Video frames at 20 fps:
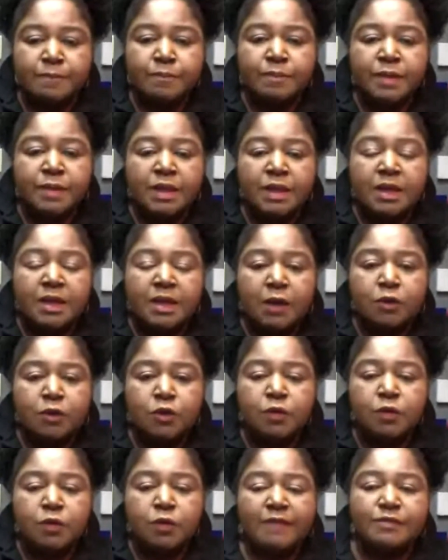Now, you
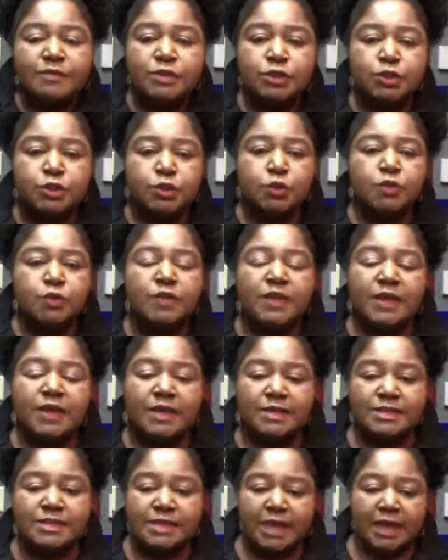have two things
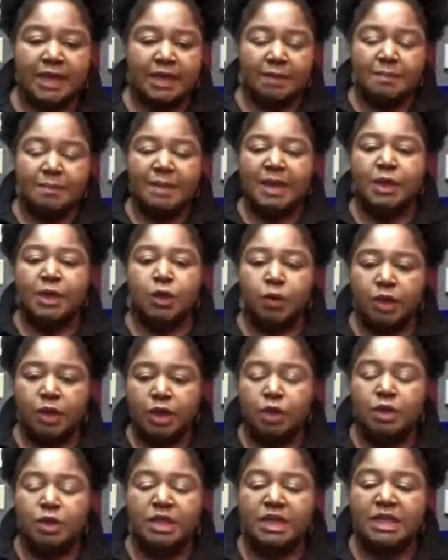that can make your hair
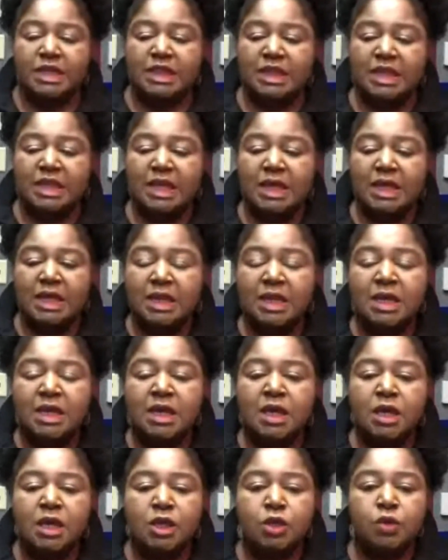look thin.
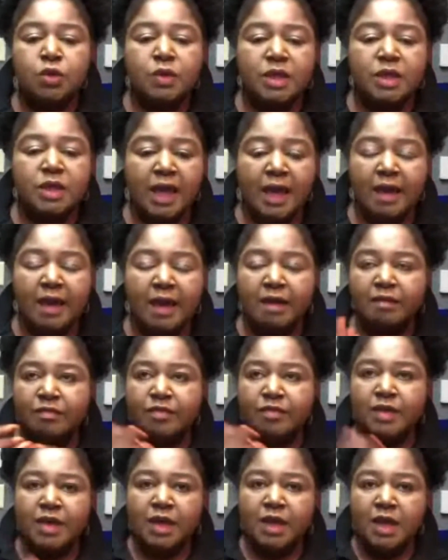You could have
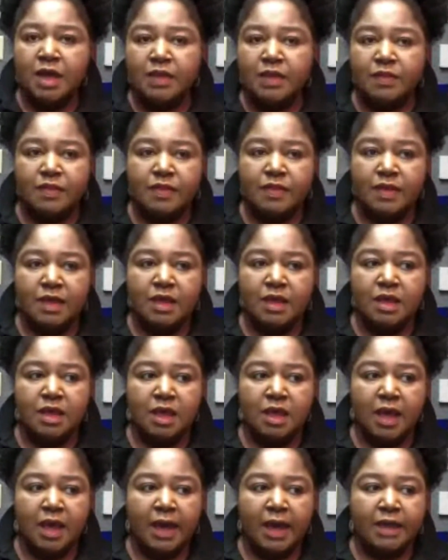the
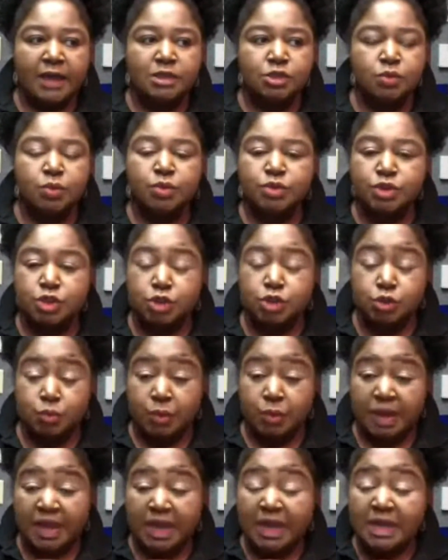actual
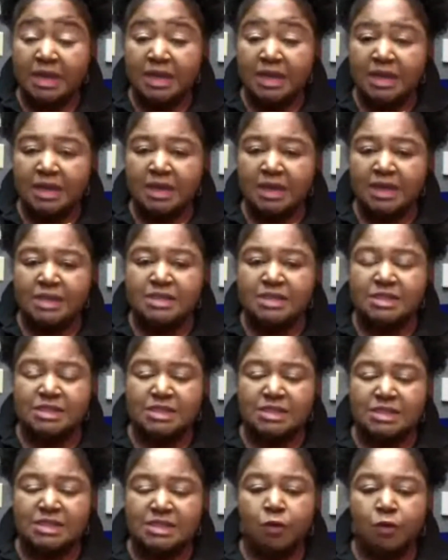strand
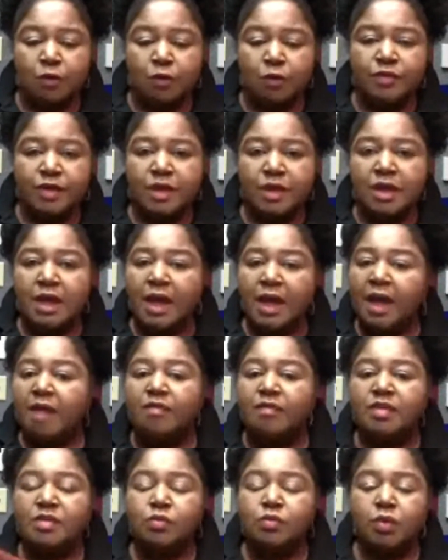itself
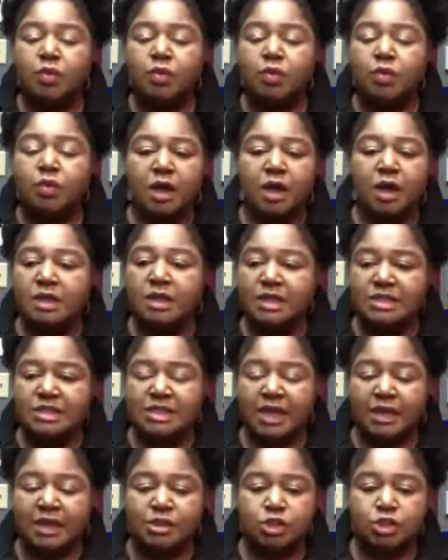having what we call a
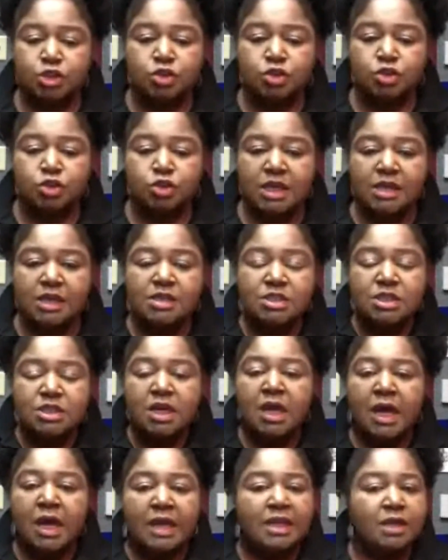texture change.
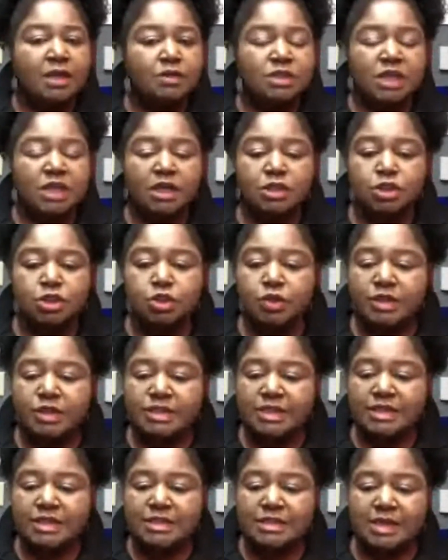Now, texture, as I
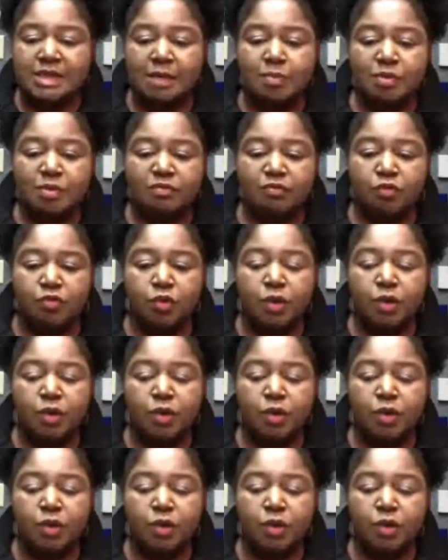said before,